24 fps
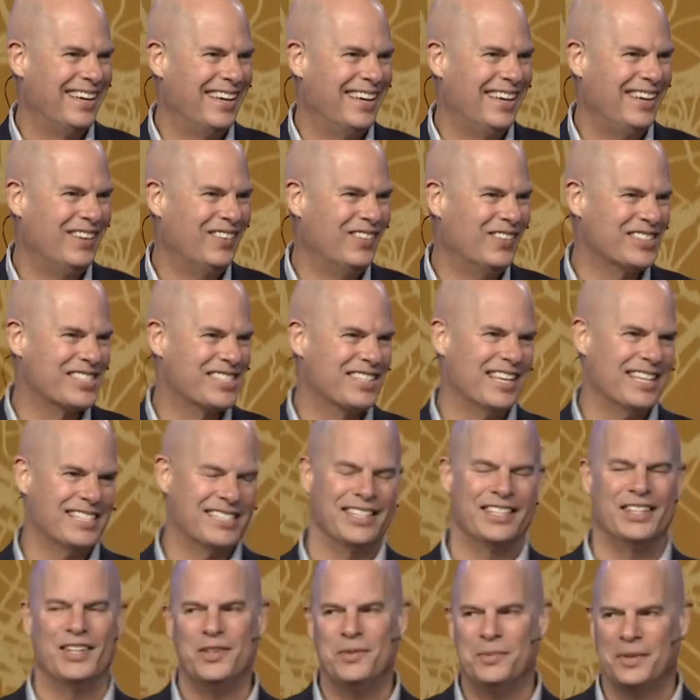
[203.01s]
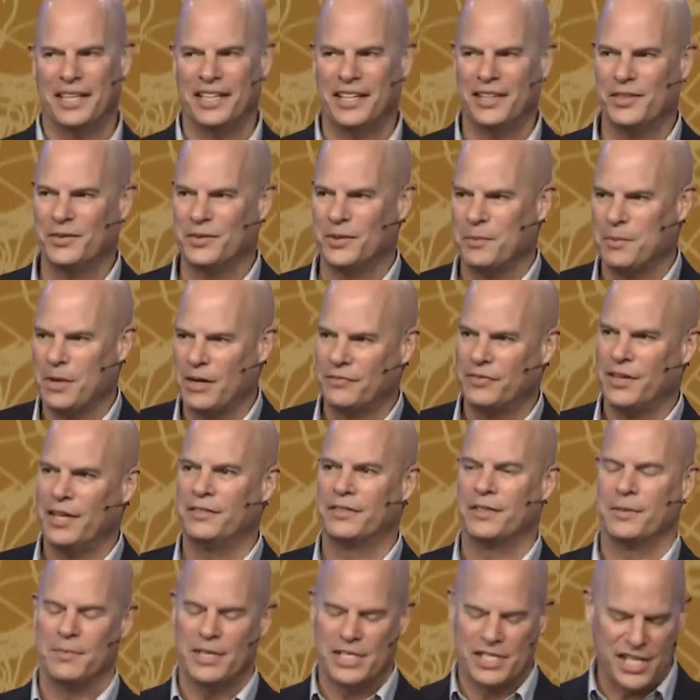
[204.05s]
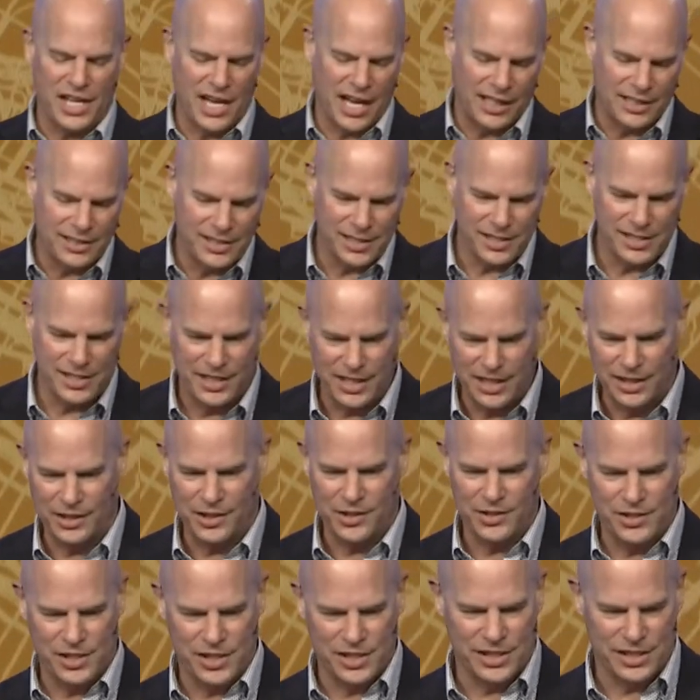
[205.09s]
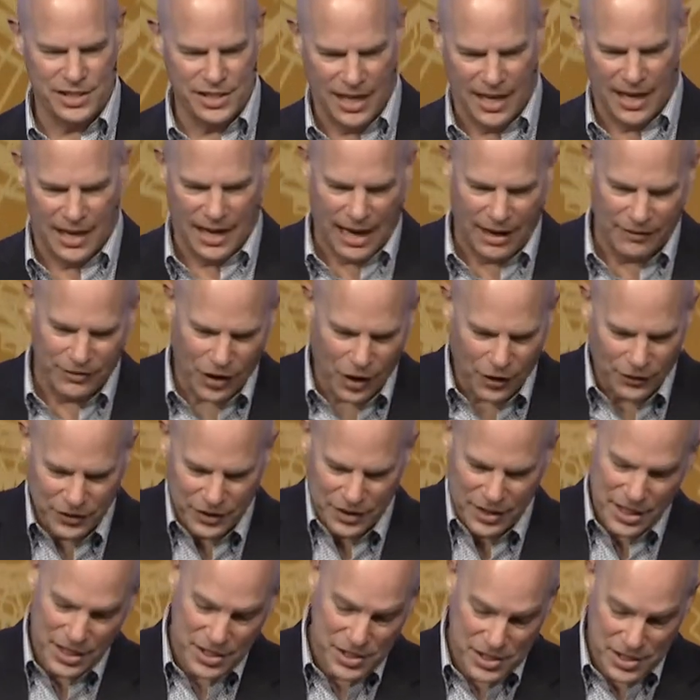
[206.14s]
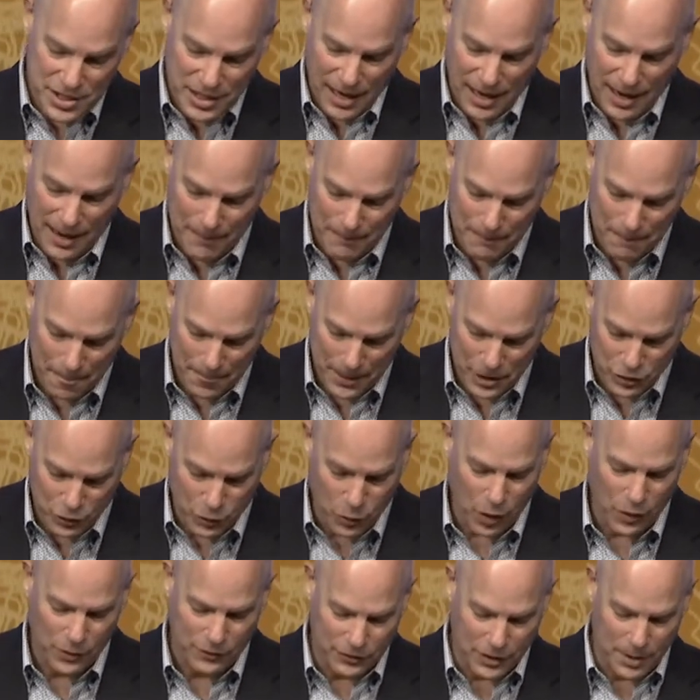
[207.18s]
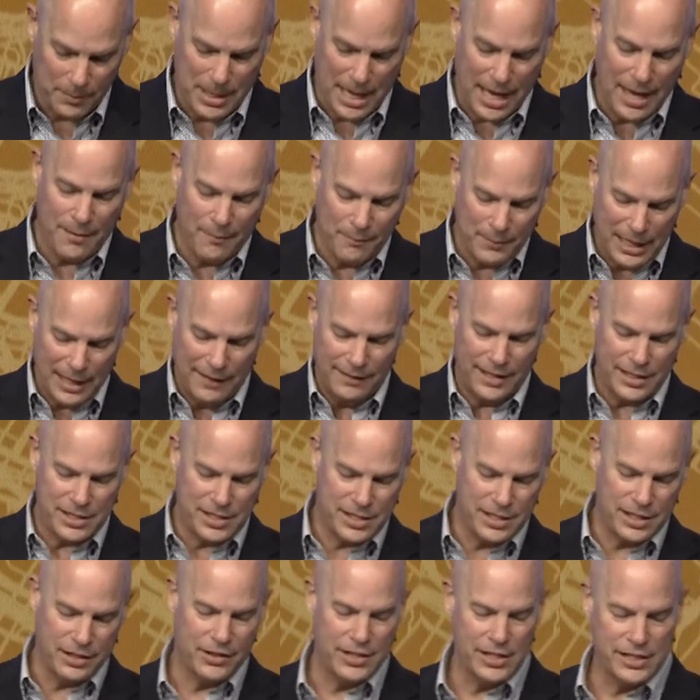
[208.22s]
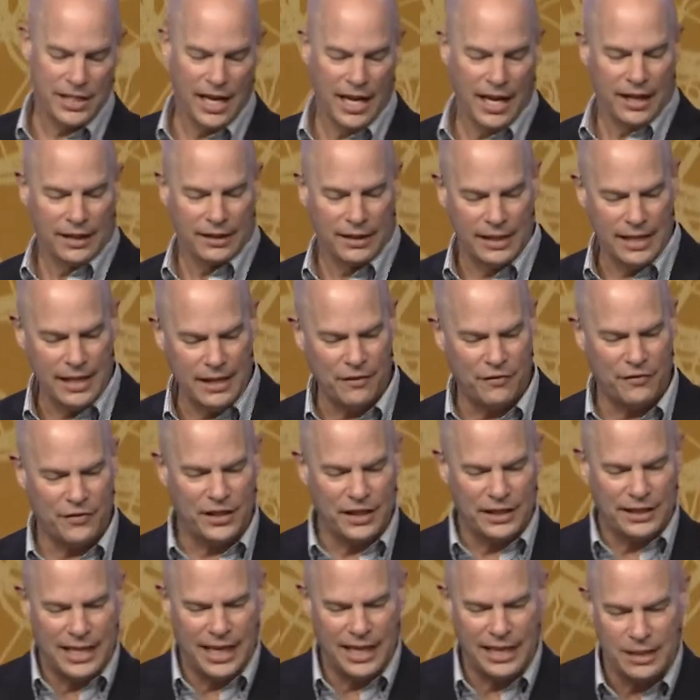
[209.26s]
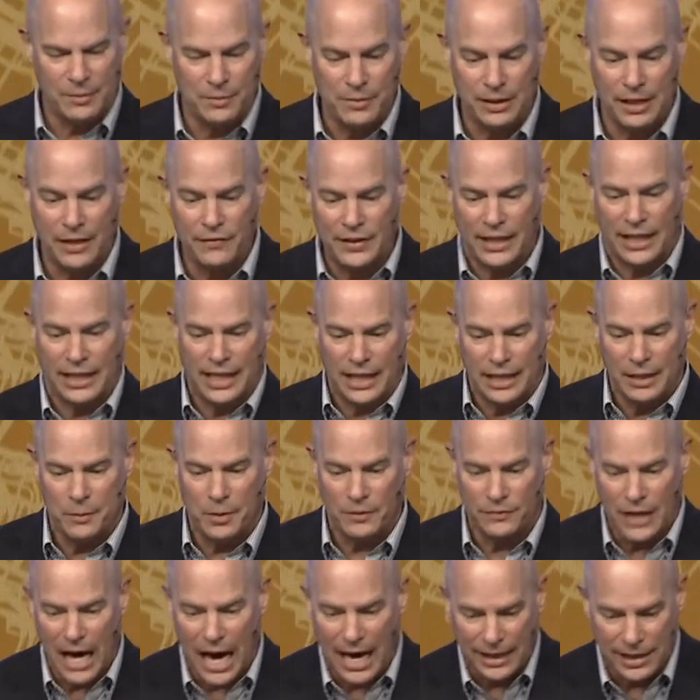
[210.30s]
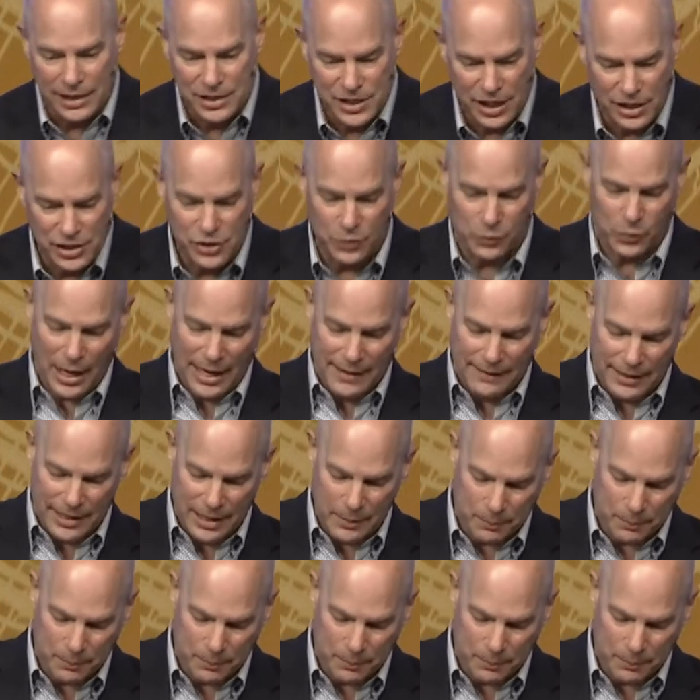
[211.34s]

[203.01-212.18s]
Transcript: It was Lesslie Newbigin, who's one of my favorite missiologists, theologians. I've offered this, um, this quote from him in this series. Live, the kingdom, live in the kingdom of God in such a way that it